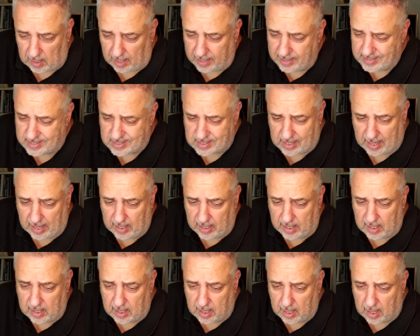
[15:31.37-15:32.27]
It's
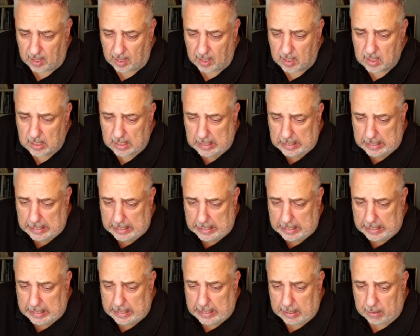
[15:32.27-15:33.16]
getting uh,
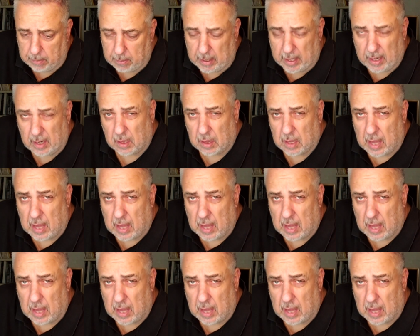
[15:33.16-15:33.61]
we're getting